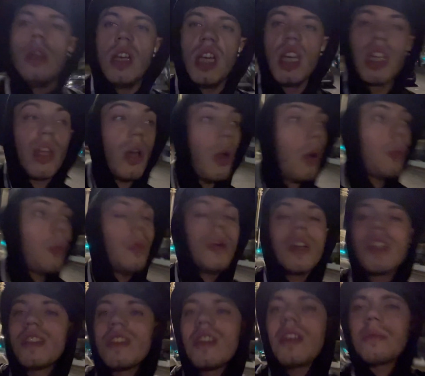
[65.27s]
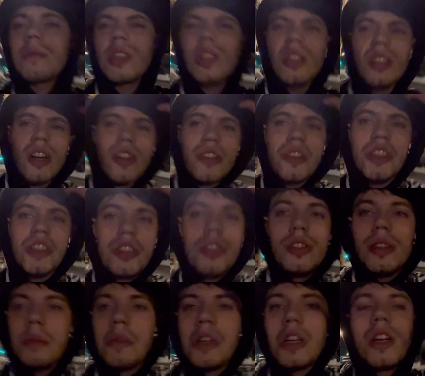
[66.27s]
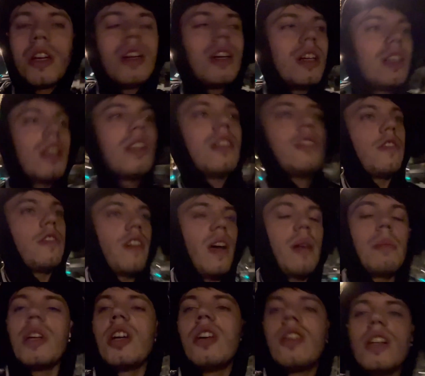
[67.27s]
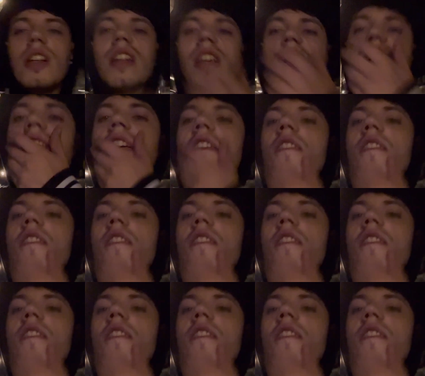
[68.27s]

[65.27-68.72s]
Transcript: Yo, what is up? So you currently joined me on a little family holiday.